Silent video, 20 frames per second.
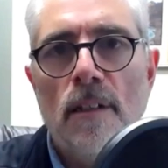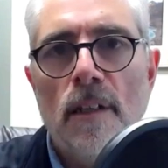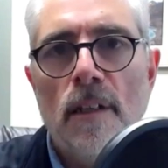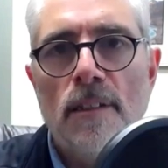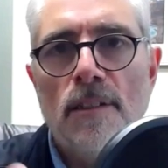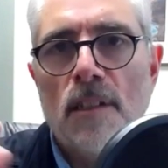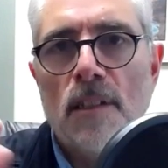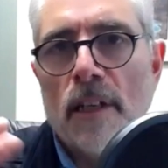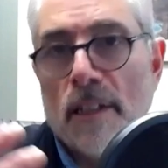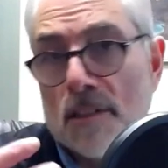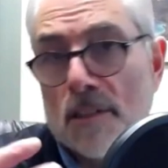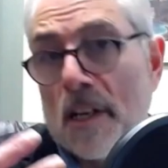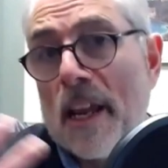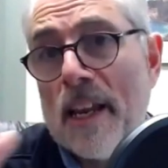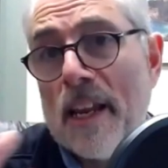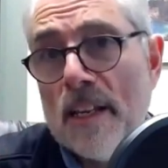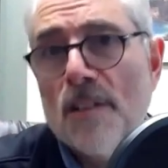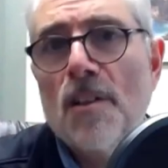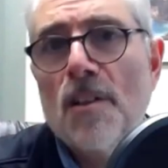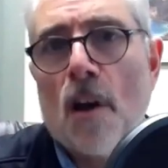is
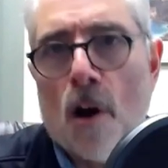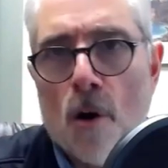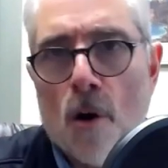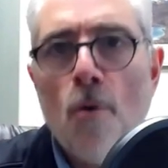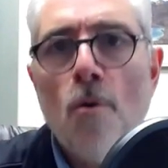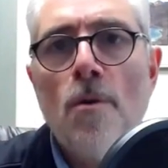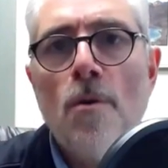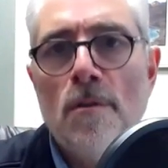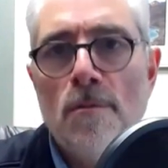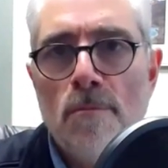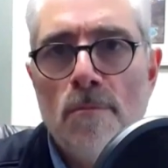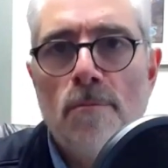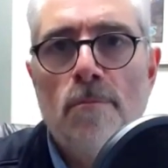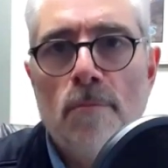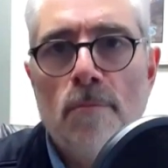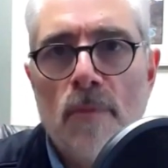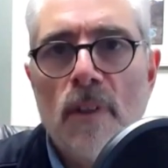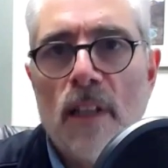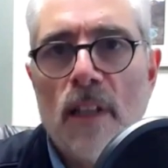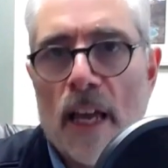his own
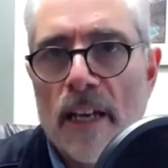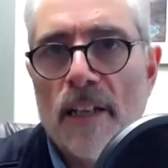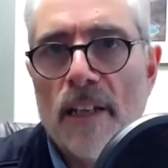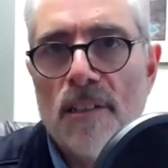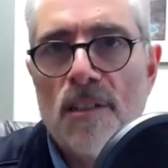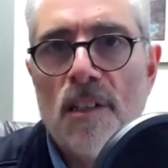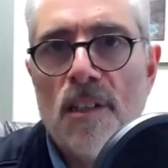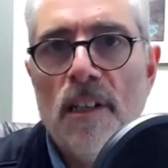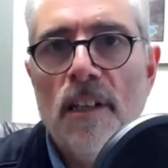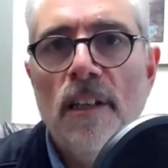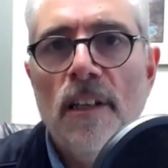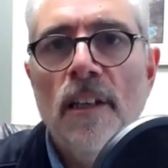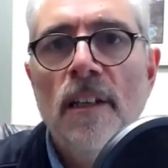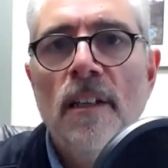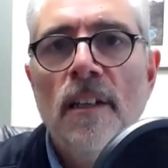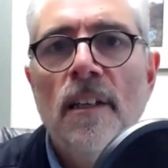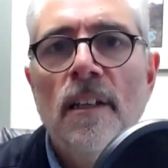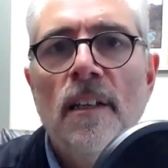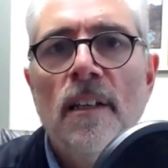legacy